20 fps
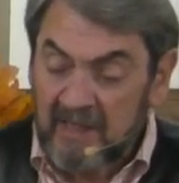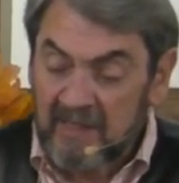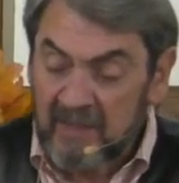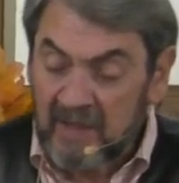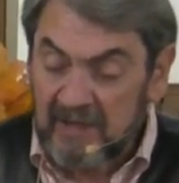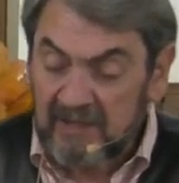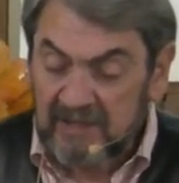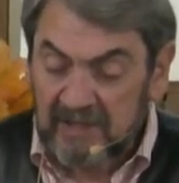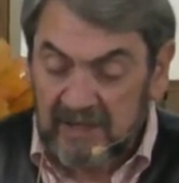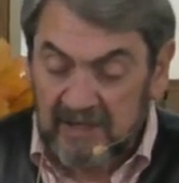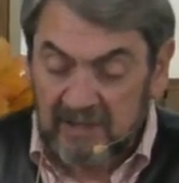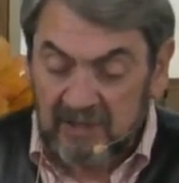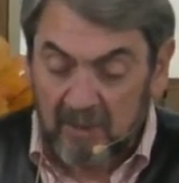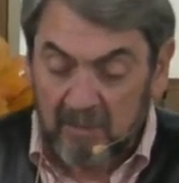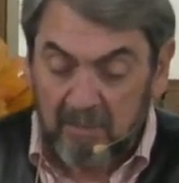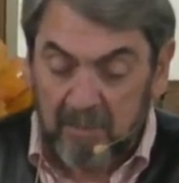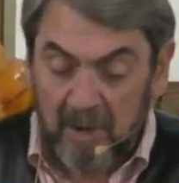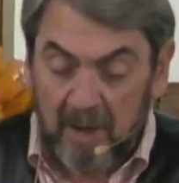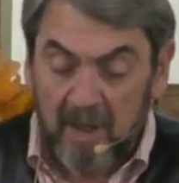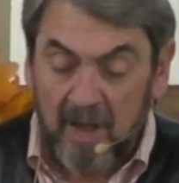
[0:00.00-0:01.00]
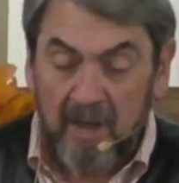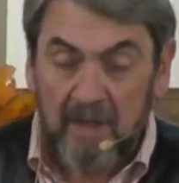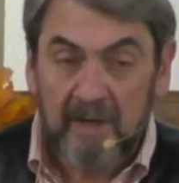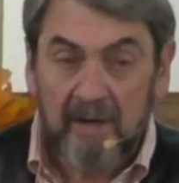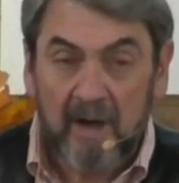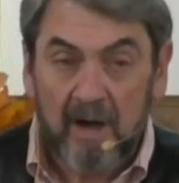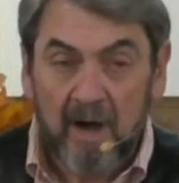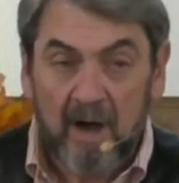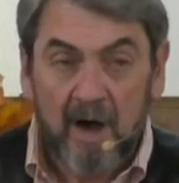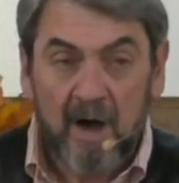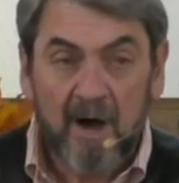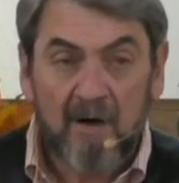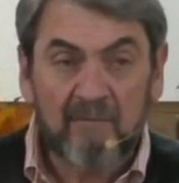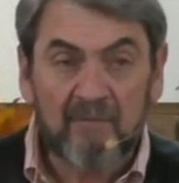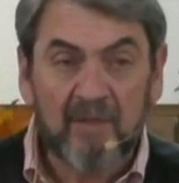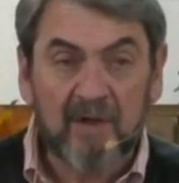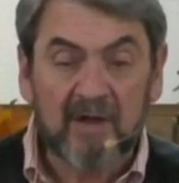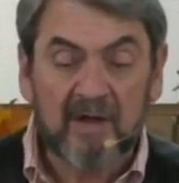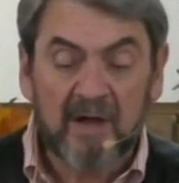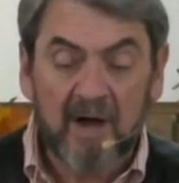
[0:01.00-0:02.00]
This is the blood
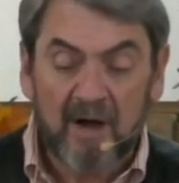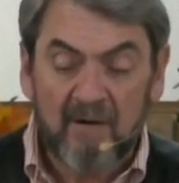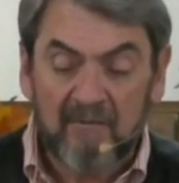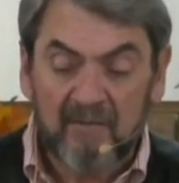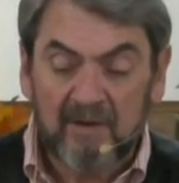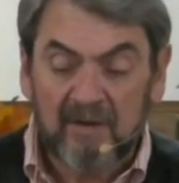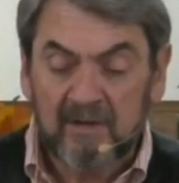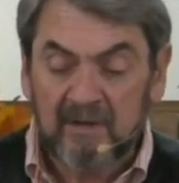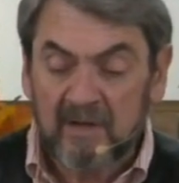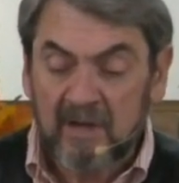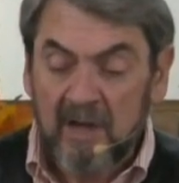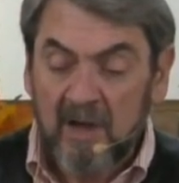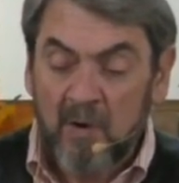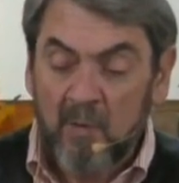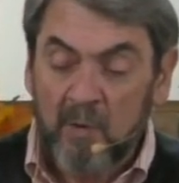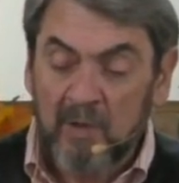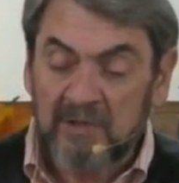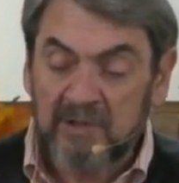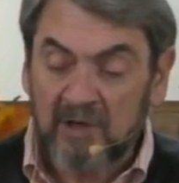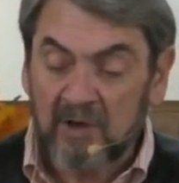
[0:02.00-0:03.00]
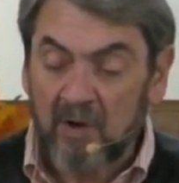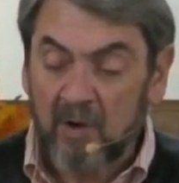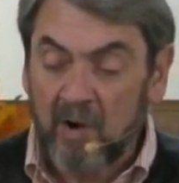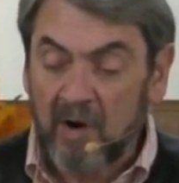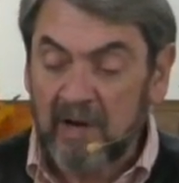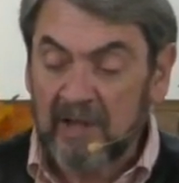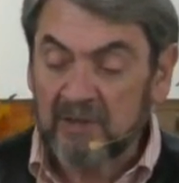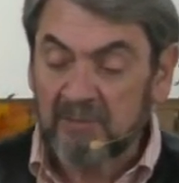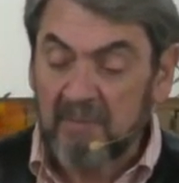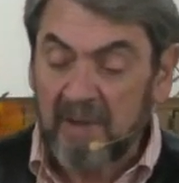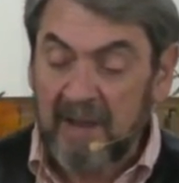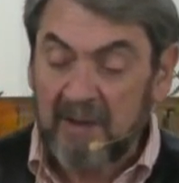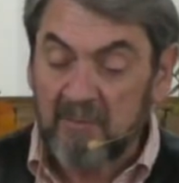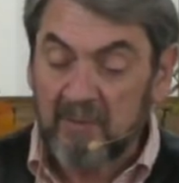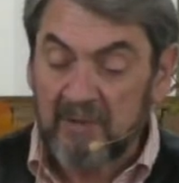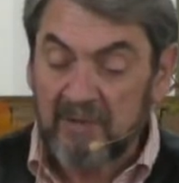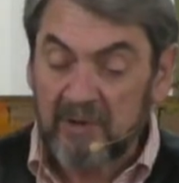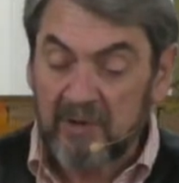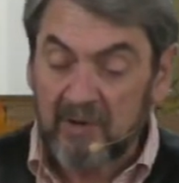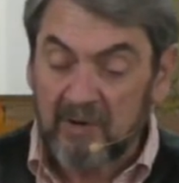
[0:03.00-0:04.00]
of the covenant which the Lord has made
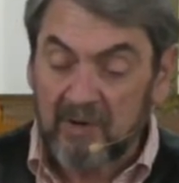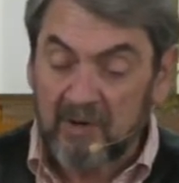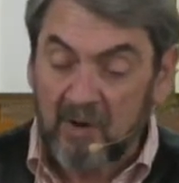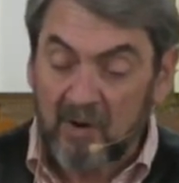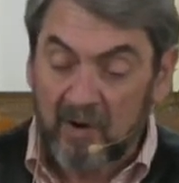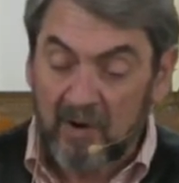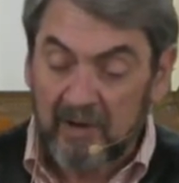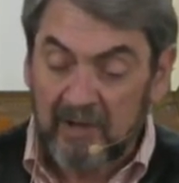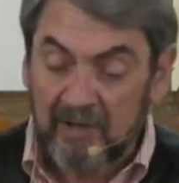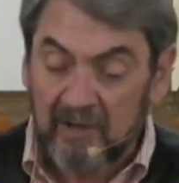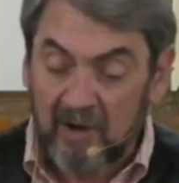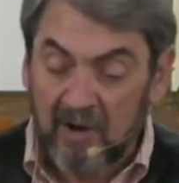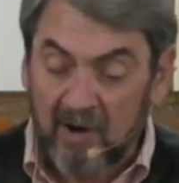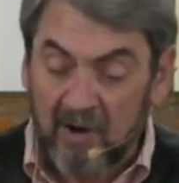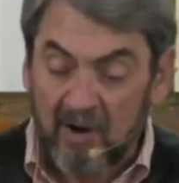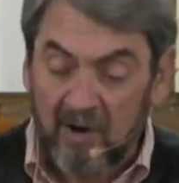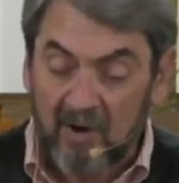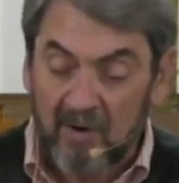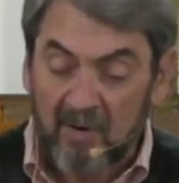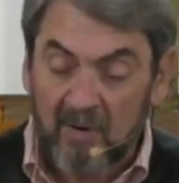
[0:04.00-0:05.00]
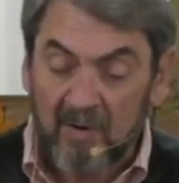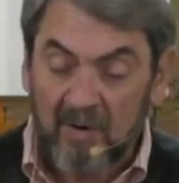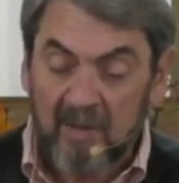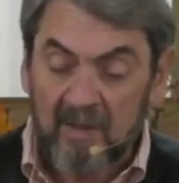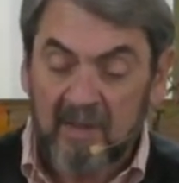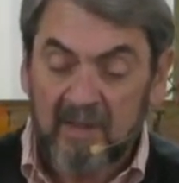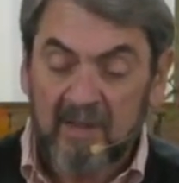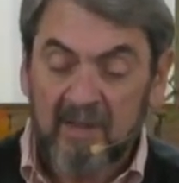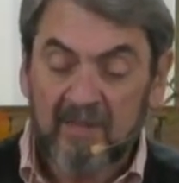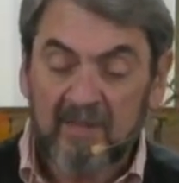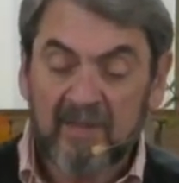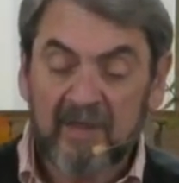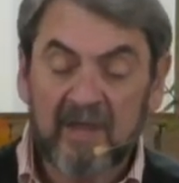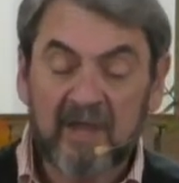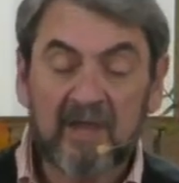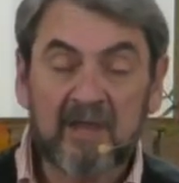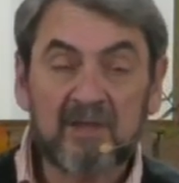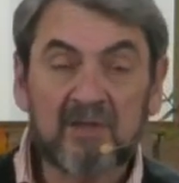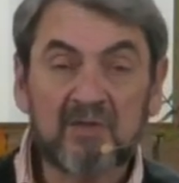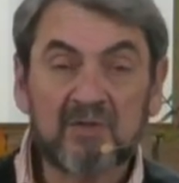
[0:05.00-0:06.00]
with you according to all
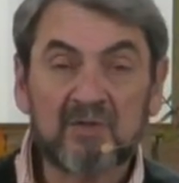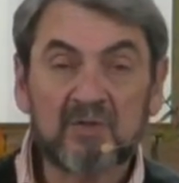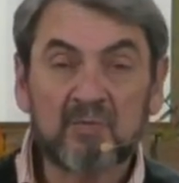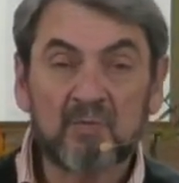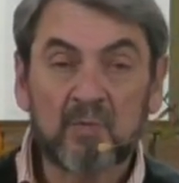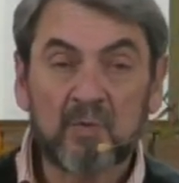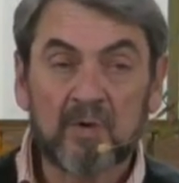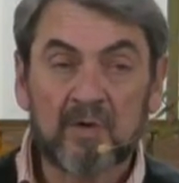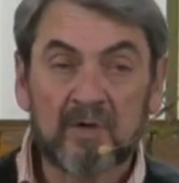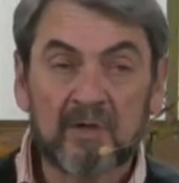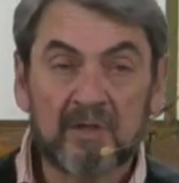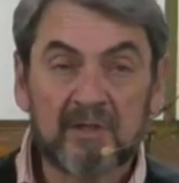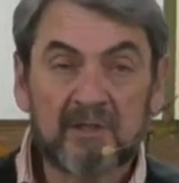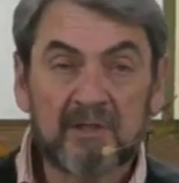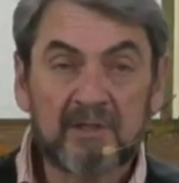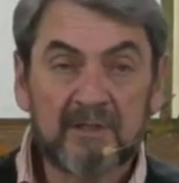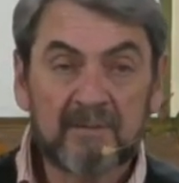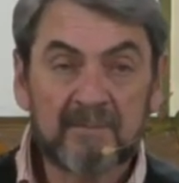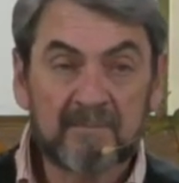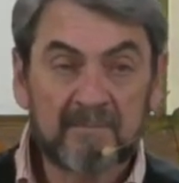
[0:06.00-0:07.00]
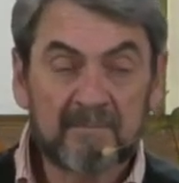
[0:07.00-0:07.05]
these words.